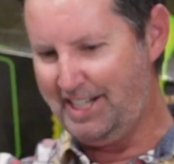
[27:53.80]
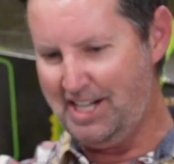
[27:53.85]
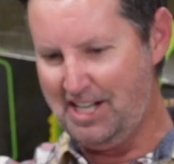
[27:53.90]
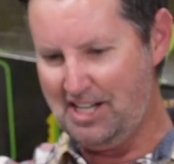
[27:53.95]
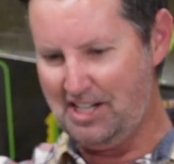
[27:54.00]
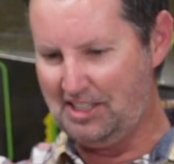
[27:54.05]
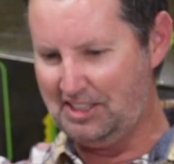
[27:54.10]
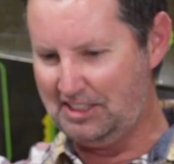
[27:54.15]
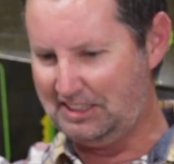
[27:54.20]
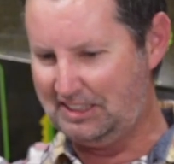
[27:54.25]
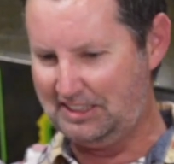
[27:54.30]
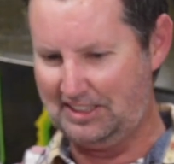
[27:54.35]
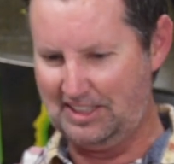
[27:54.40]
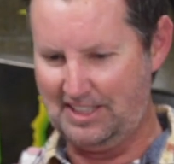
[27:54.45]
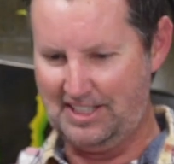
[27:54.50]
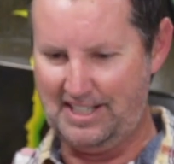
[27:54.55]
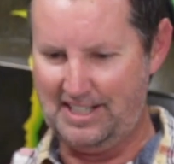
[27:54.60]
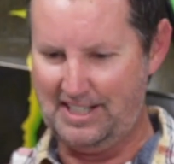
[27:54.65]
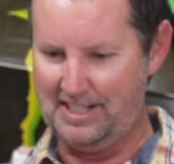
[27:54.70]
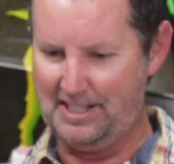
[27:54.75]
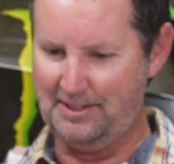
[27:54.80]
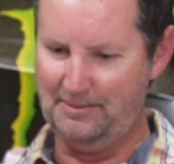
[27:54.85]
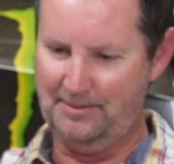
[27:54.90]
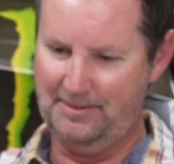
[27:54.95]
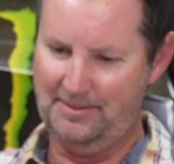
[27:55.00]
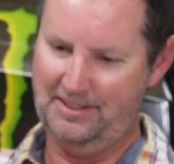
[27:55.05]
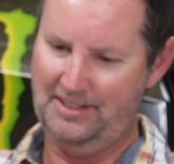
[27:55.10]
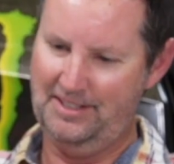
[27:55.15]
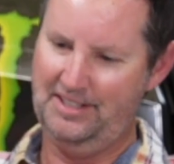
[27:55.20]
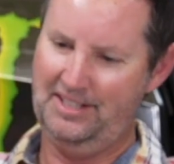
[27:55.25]
years, uh,
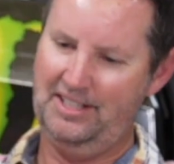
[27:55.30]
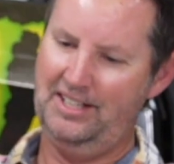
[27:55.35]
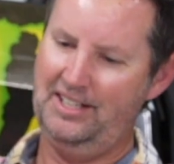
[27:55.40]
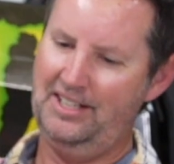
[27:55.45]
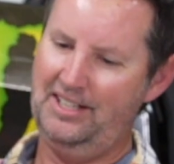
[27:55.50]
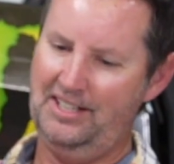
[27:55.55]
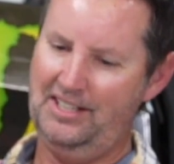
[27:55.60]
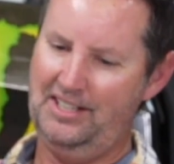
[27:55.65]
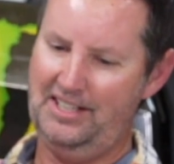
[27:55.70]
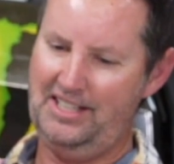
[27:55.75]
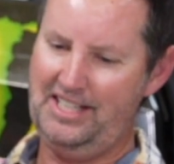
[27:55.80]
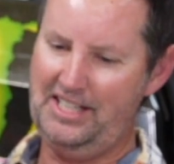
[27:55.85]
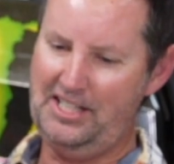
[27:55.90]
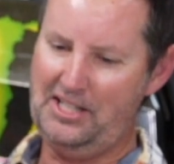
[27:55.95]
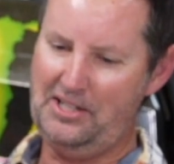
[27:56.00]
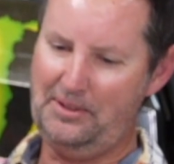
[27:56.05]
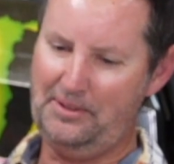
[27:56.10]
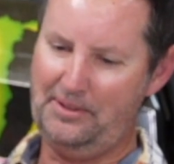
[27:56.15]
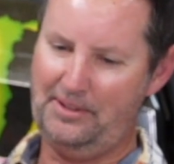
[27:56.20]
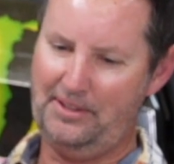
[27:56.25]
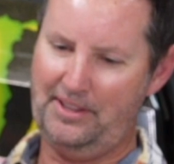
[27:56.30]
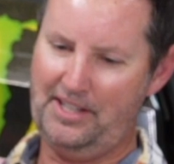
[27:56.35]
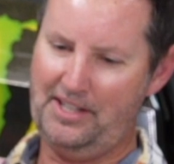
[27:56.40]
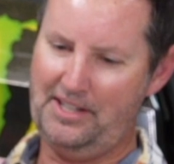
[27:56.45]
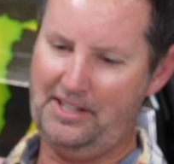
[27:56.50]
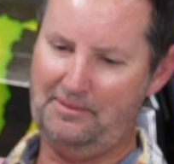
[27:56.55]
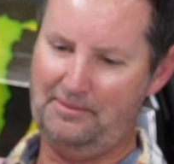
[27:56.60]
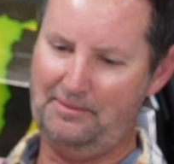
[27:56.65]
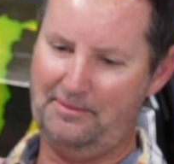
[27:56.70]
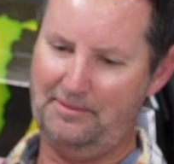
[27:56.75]
you know,
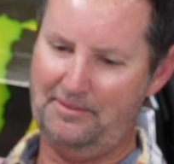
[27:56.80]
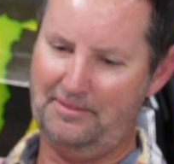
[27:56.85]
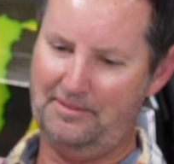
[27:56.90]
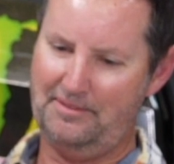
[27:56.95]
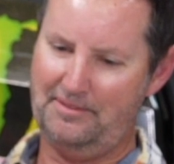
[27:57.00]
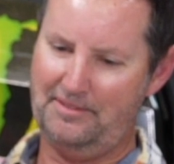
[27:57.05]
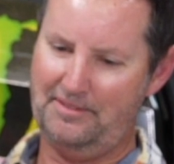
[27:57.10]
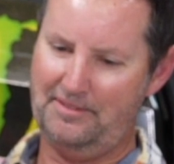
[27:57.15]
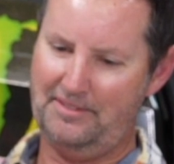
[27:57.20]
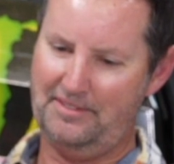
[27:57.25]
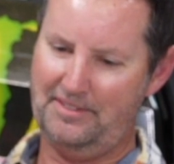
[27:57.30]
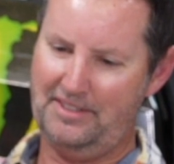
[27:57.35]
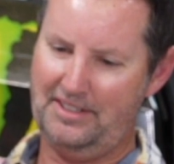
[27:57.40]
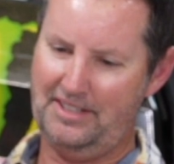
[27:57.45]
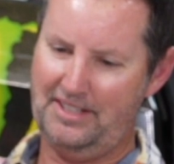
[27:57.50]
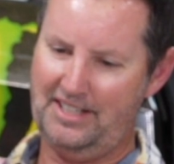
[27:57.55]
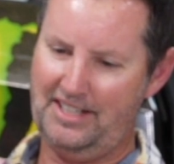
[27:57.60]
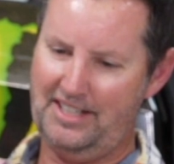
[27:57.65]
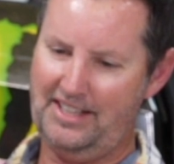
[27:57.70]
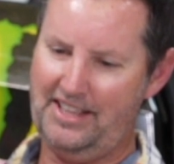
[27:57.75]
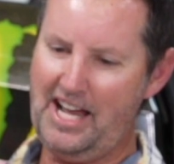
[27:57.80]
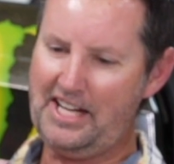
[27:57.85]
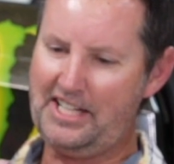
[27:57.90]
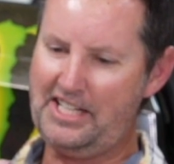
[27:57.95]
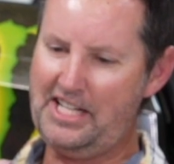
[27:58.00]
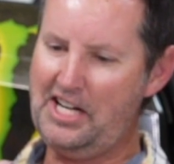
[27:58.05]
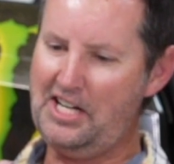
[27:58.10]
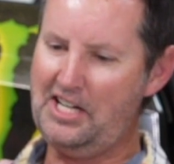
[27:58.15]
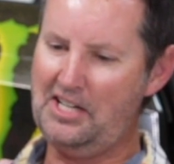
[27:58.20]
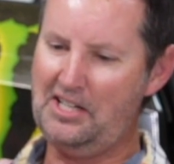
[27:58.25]
the that
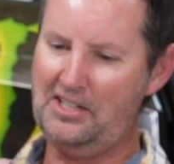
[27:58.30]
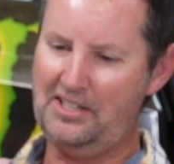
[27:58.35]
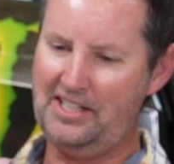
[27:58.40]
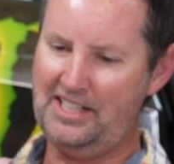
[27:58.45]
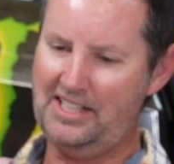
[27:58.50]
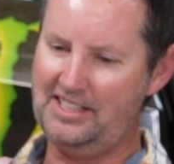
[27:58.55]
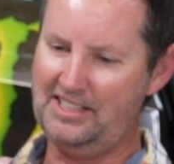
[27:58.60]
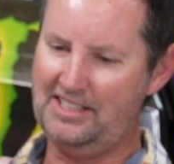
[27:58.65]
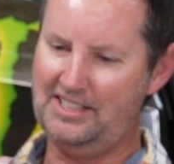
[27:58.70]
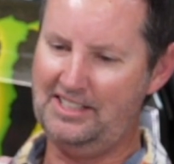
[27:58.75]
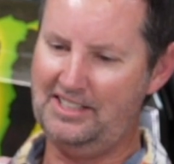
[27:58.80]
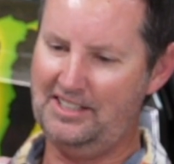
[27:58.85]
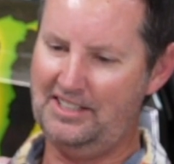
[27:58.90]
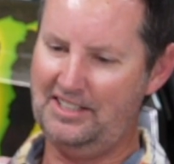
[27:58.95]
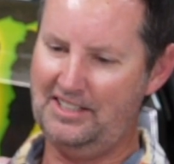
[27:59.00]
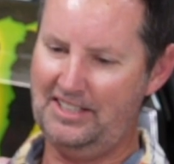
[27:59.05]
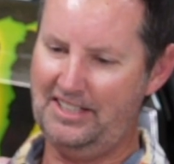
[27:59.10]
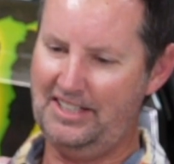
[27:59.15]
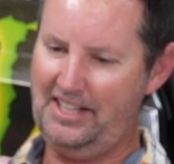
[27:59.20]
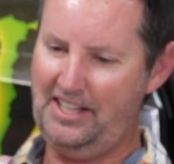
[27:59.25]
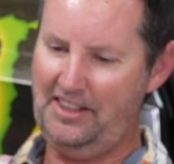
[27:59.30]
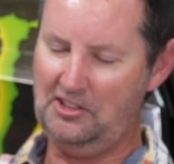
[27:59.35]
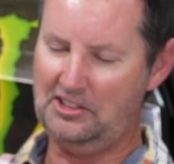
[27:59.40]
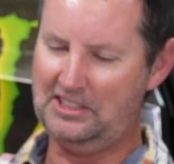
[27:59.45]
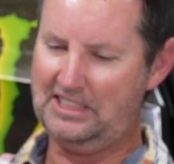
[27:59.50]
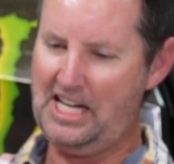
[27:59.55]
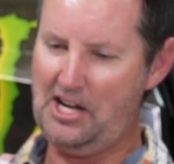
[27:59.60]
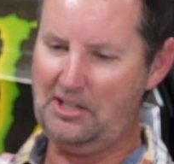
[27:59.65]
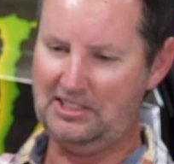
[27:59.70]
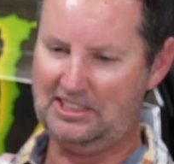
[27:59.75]
gear and
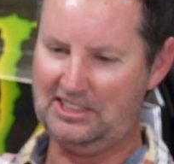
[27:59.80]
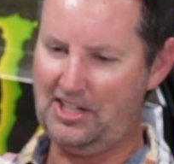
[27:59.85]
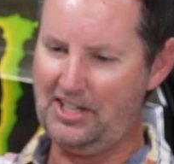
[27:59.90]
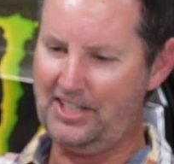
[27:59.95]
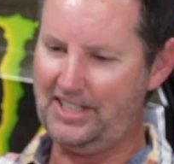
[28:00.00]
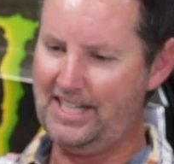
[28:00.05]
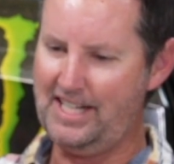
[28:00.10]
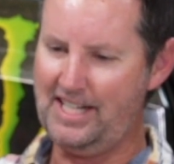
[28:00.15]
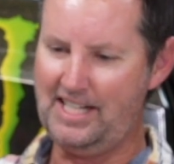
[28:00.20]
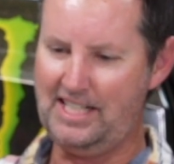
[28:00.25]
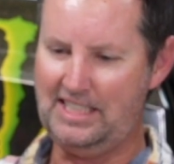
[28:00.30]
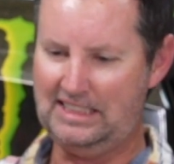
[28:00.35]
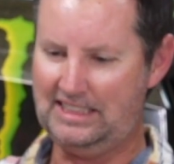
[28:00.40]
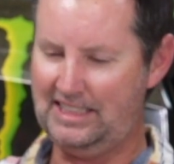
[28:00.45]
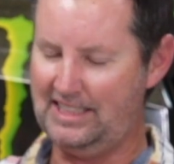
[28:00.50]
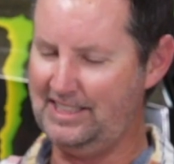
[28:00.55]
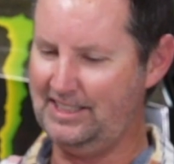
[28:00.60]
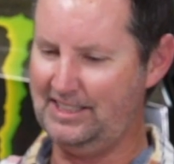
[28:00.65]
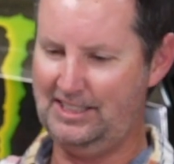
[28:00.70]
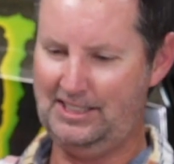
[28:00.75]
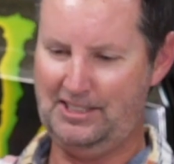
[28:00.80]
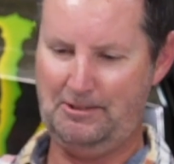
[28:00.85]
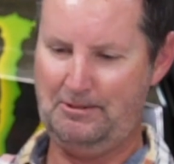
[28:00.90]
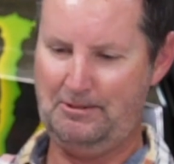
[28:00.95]
those Kawasaki's and